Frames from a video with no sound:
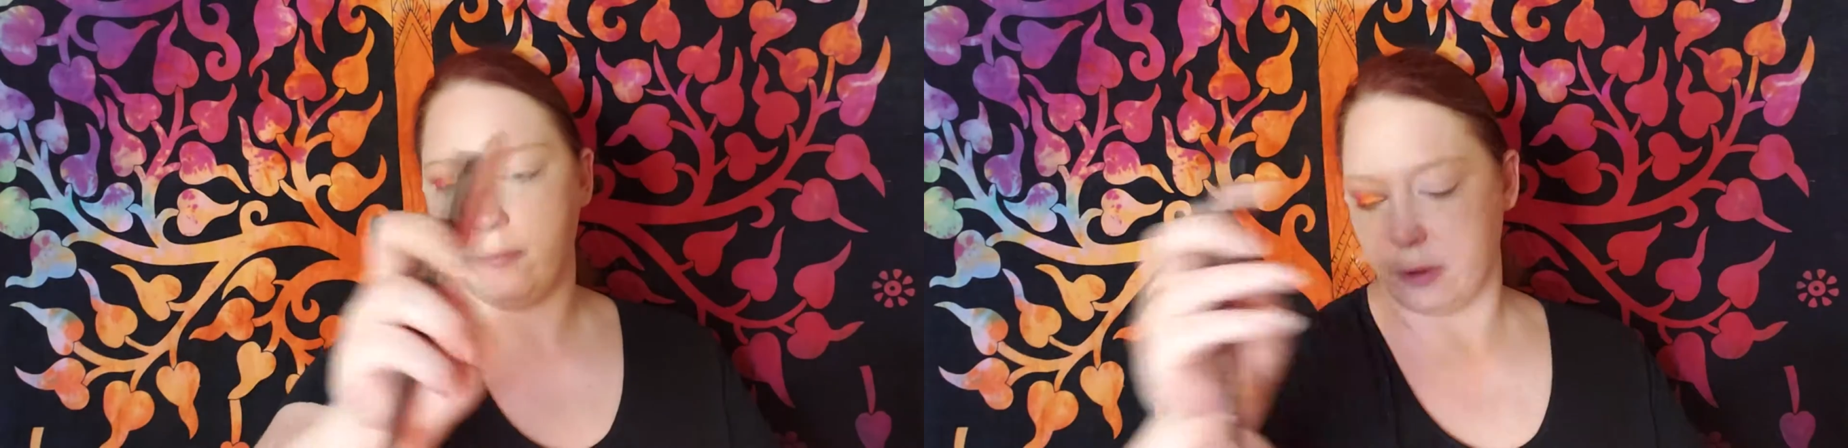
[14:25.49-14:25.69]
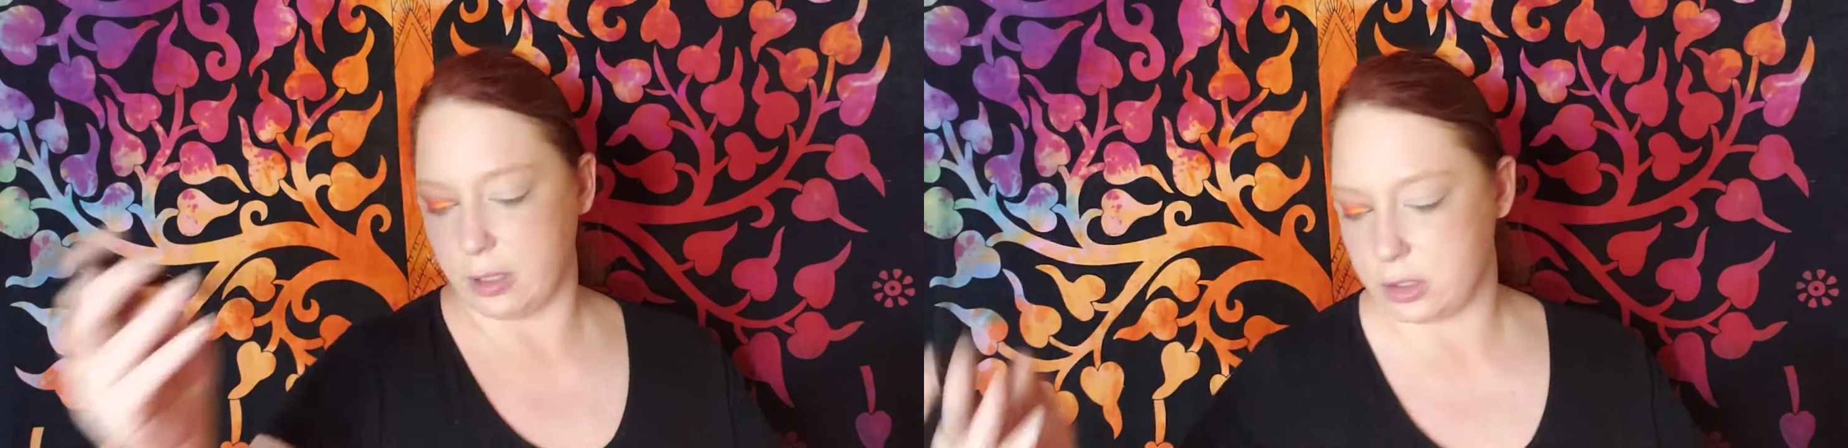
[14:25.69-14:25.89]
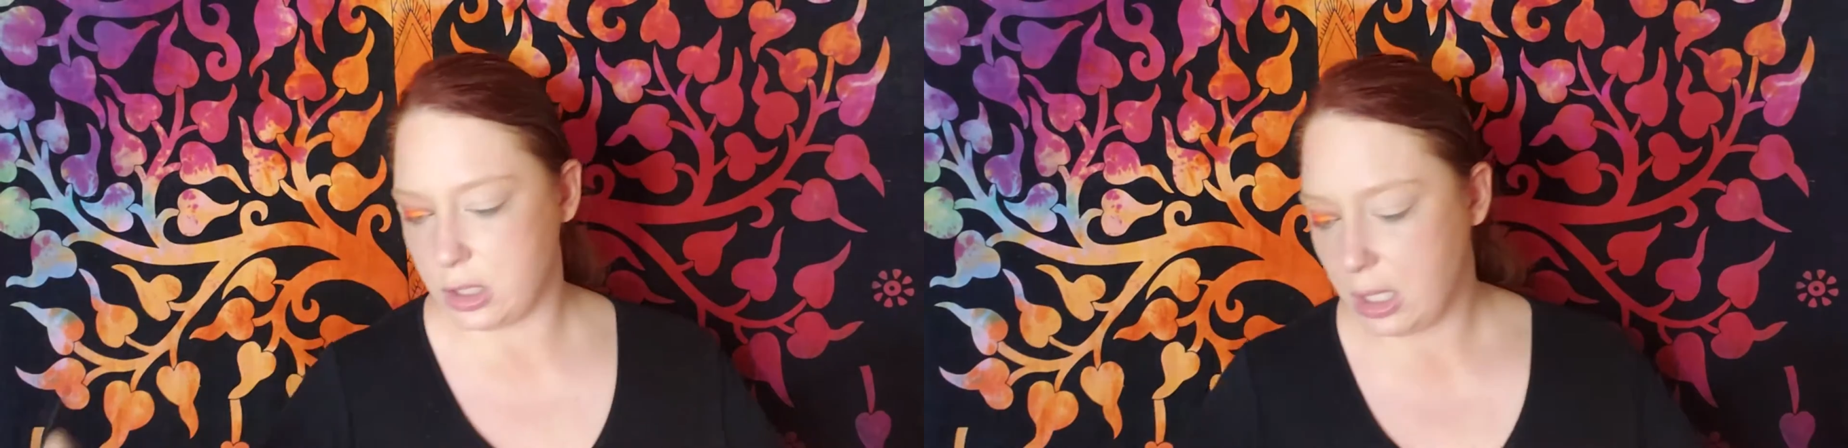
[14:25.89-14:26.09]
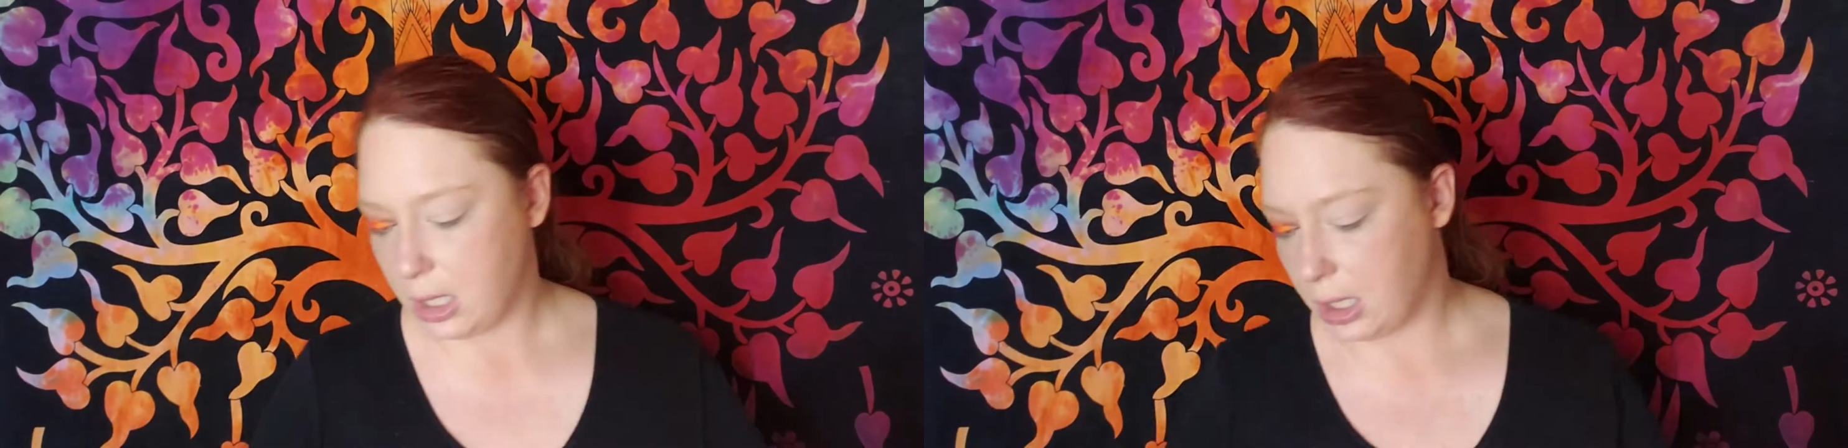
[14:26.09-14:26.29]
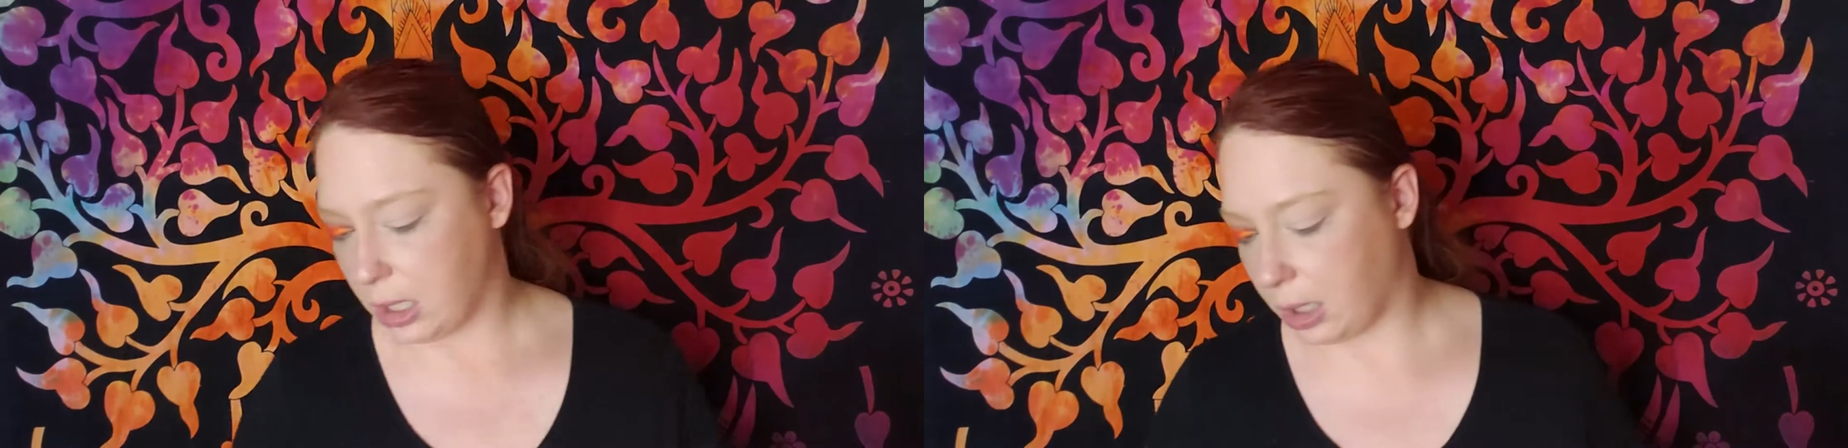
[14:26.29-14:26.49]
brush,
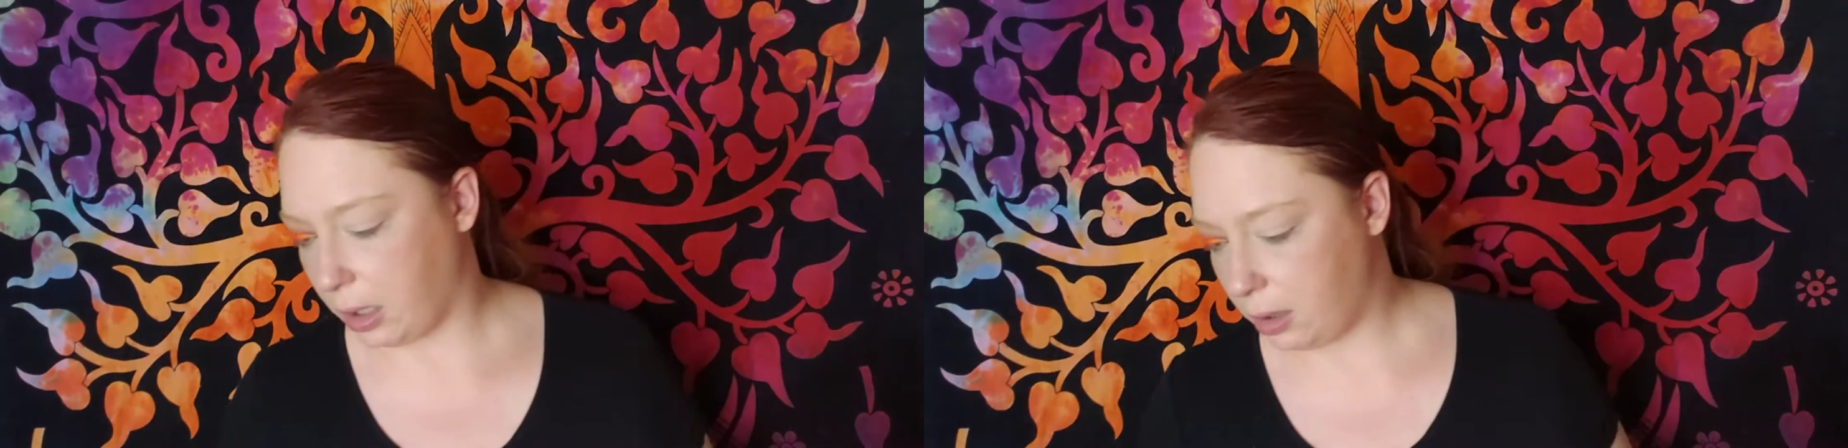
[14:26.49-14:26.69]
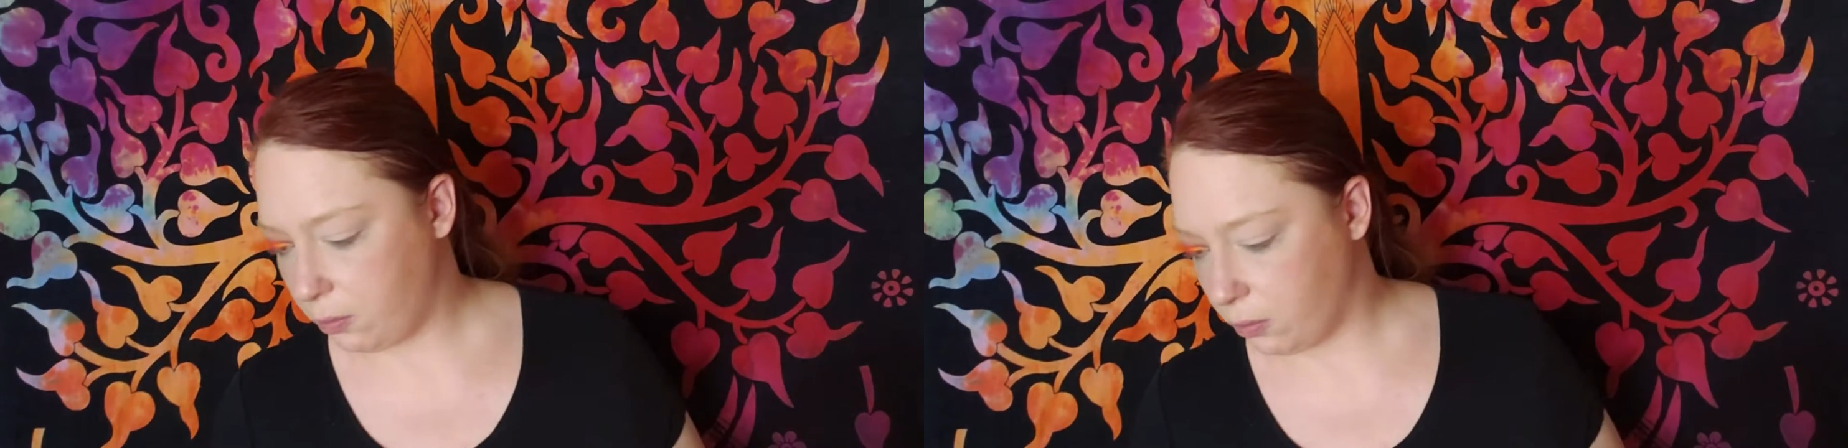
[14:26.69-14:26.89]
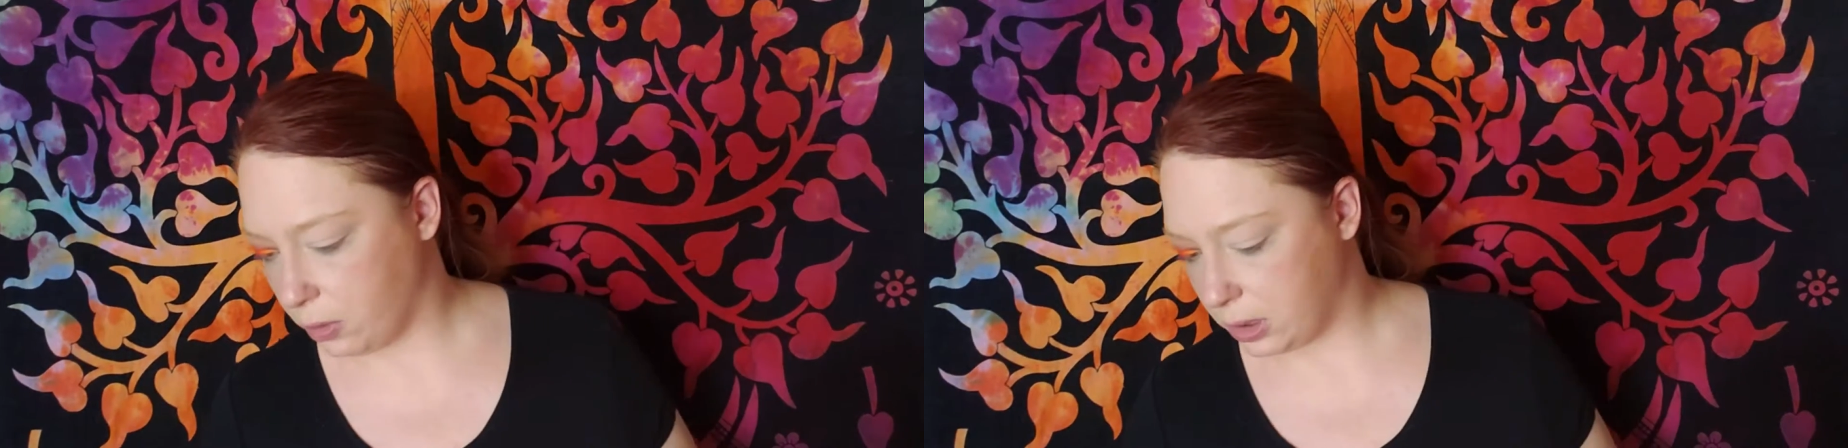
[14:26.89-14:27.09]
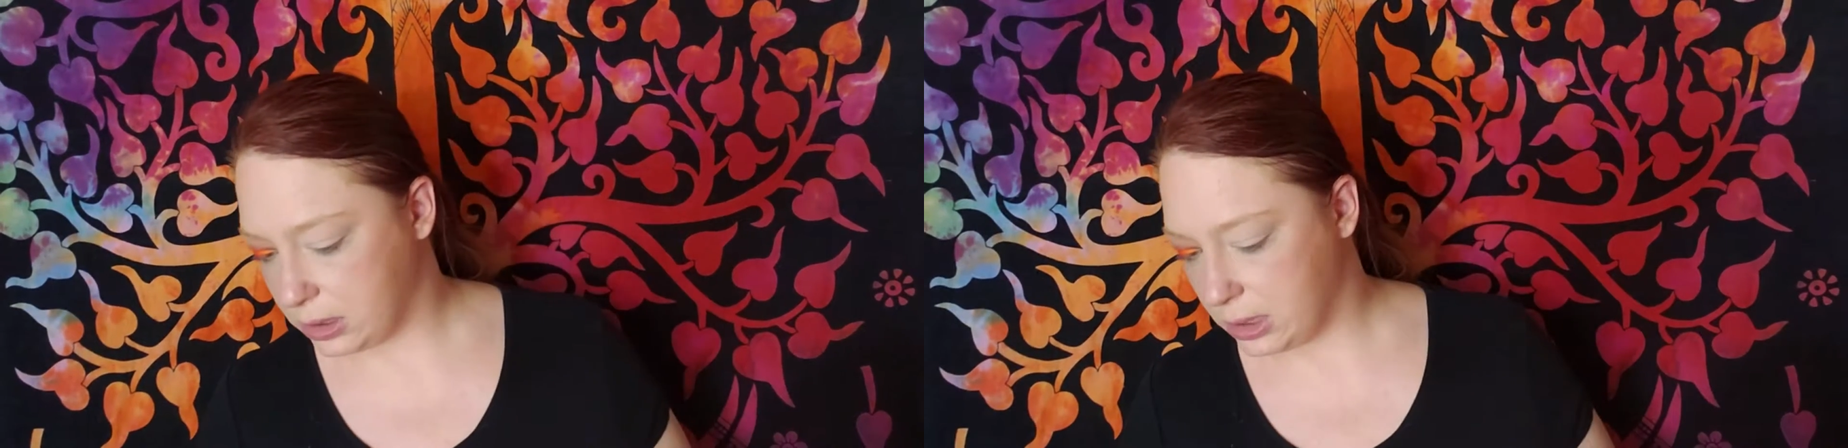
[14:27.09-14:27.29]
and I am going to